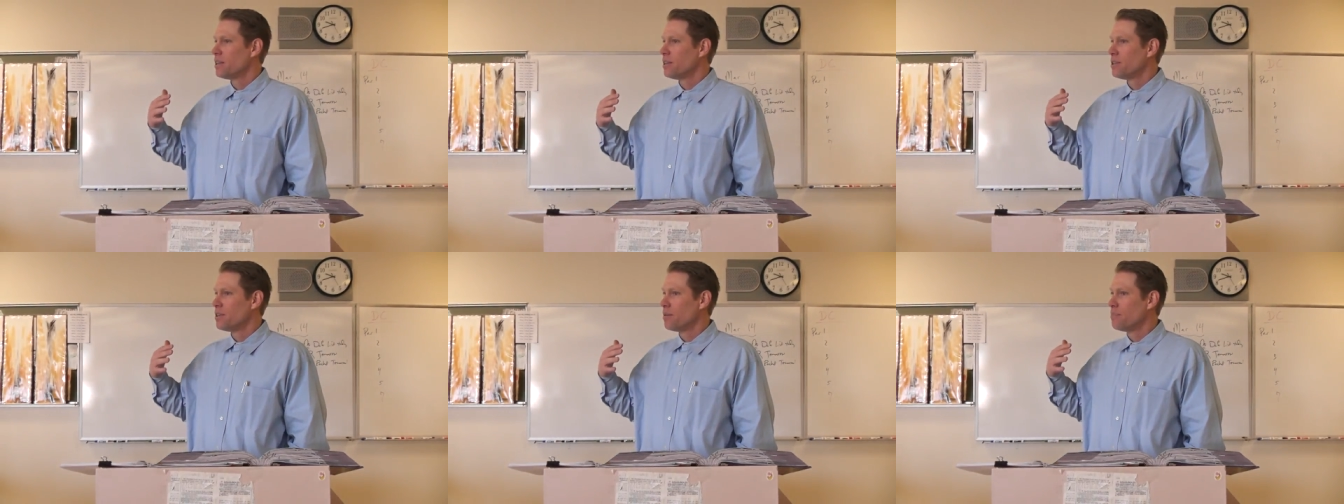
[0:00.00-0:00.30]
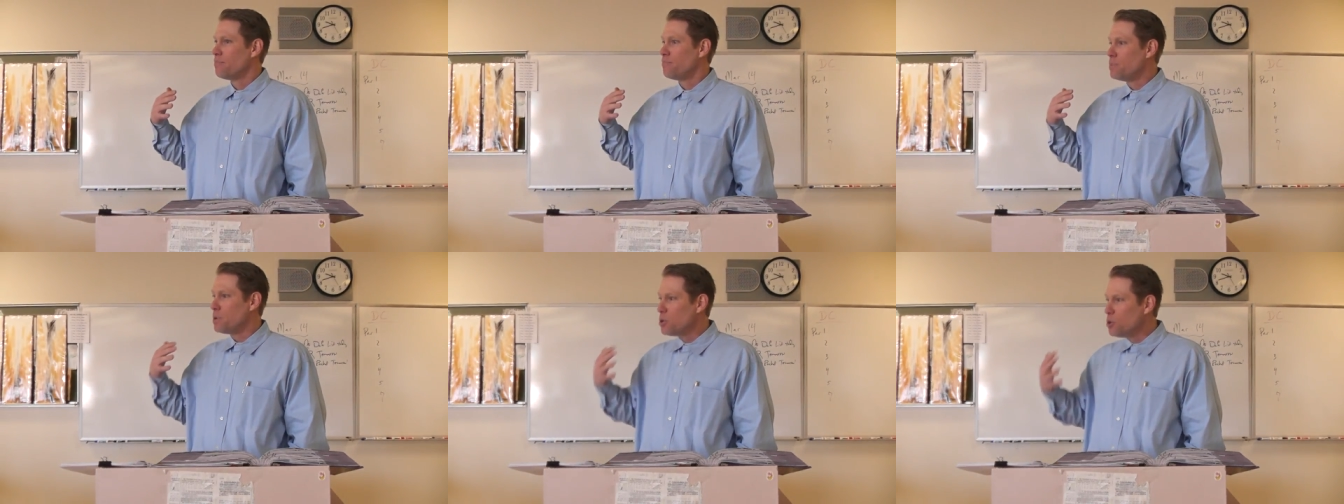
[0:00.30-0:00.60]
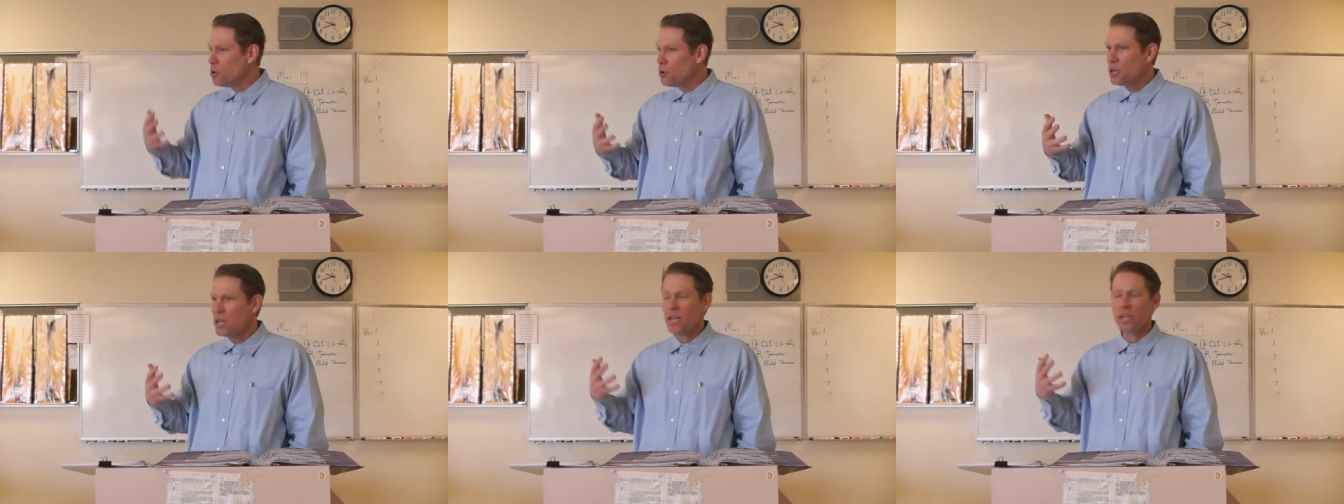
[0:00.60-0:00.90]
the
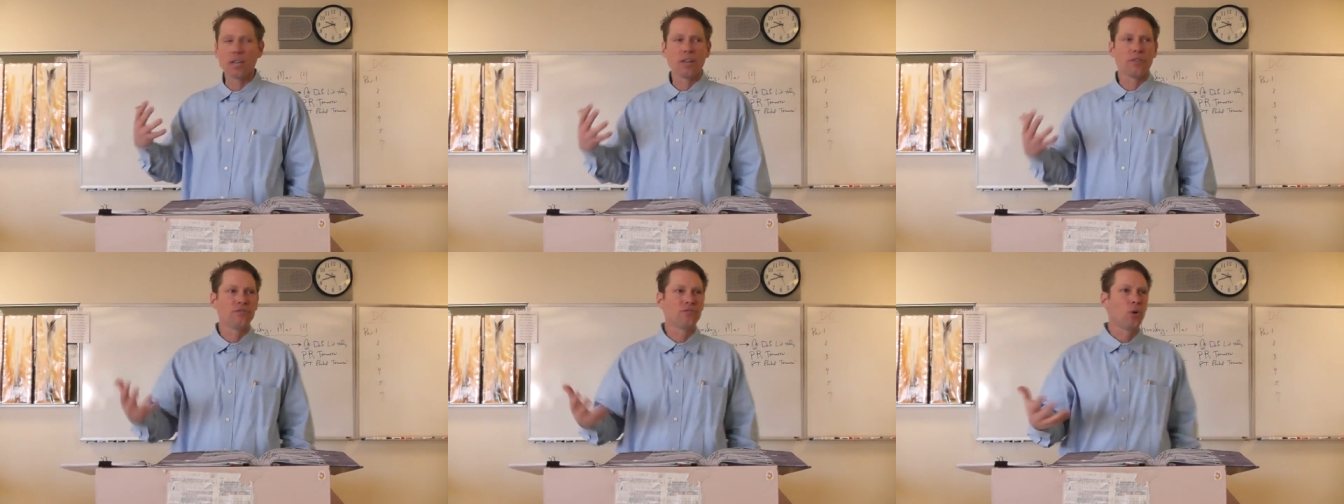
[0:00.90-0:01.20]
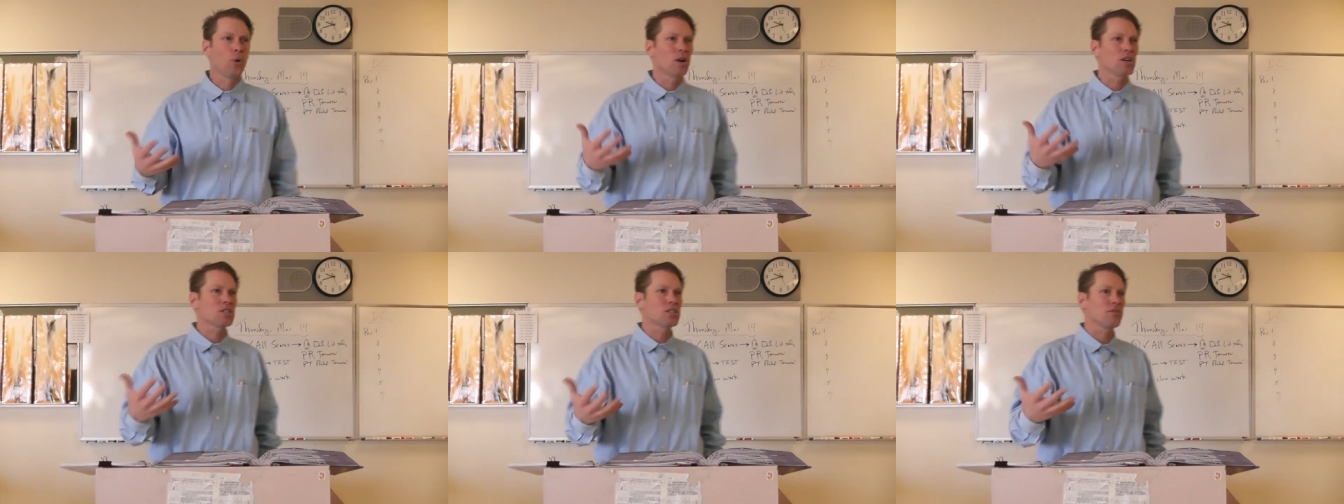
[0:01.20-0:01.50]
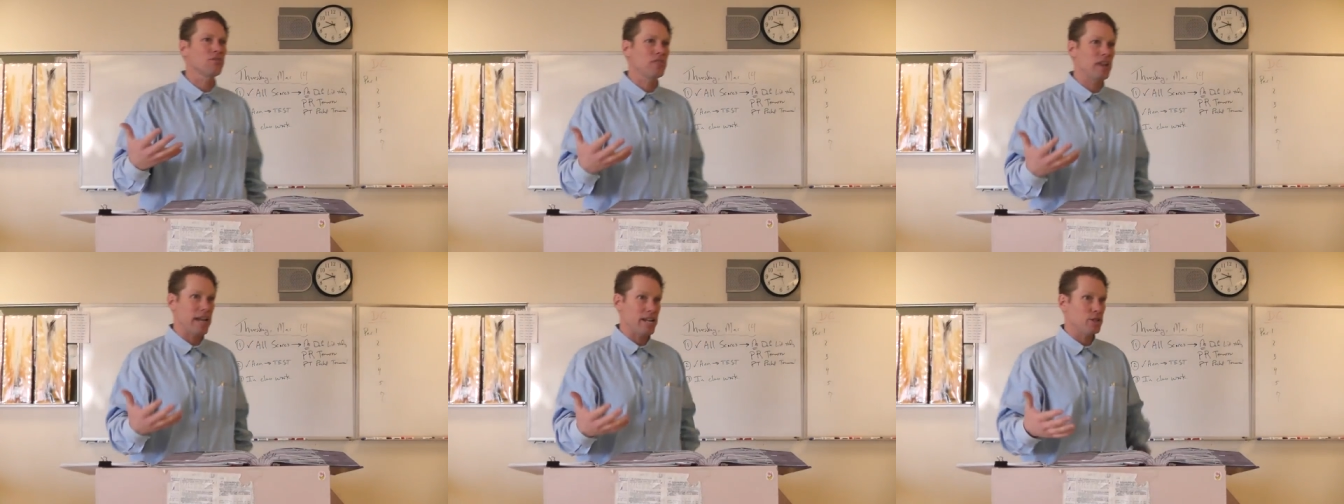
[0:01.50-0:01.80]
beauty and the force
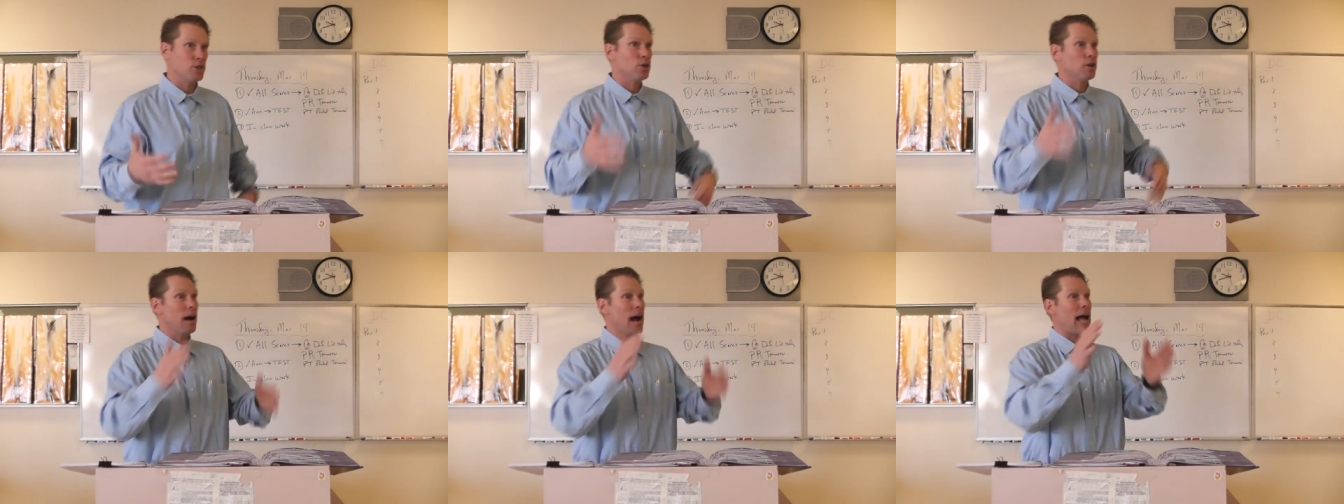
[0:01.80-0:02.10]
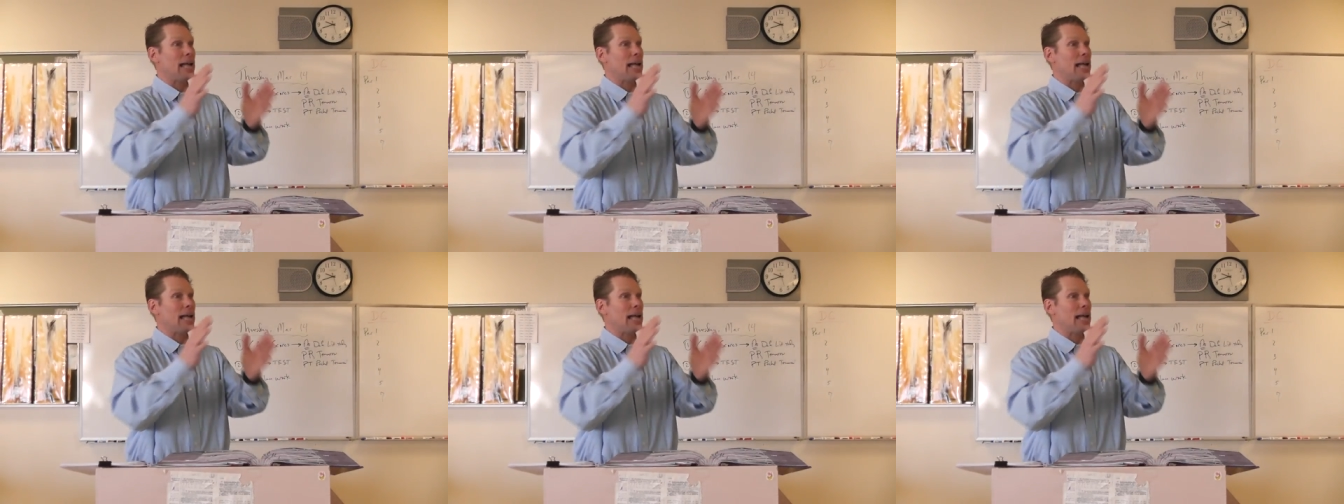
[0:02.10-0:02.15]
of nature.